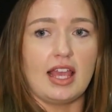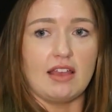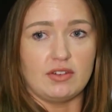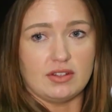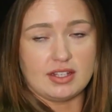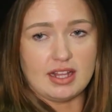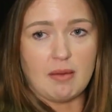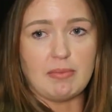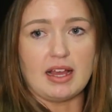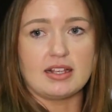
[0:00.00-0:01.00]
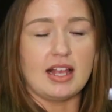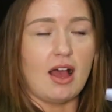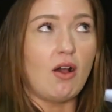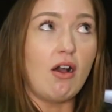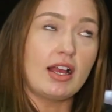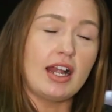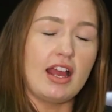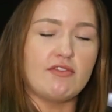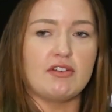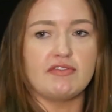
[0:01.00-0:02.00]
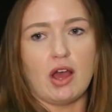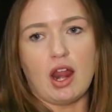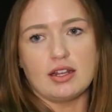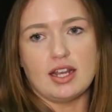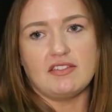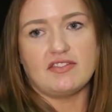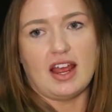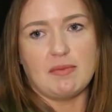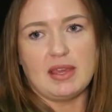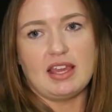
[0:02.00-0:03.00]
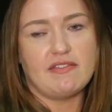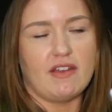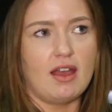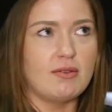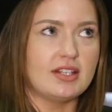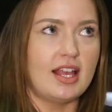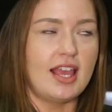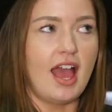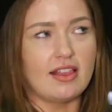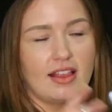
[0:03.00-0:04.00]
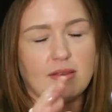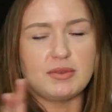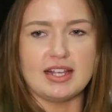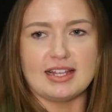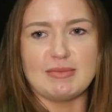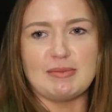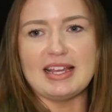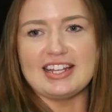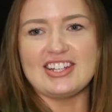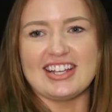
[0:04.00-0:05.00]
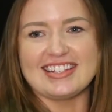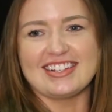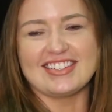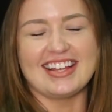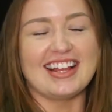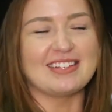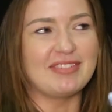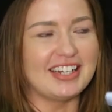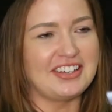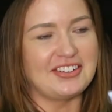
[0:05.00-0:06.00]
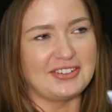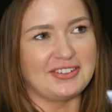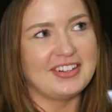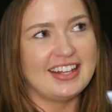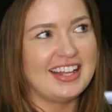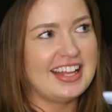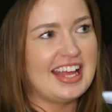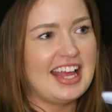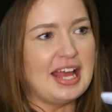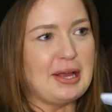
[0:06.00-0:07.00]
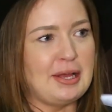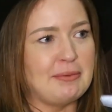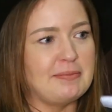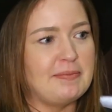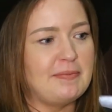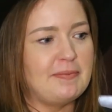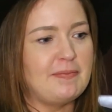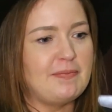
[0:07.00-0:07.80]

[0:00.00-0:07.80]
Gave all the snapbacks out. Oh, can I have one for holiday for Ibiza? I was like, yeah, and then they were sending me pictures, and I was like, that's pretty cool. Um,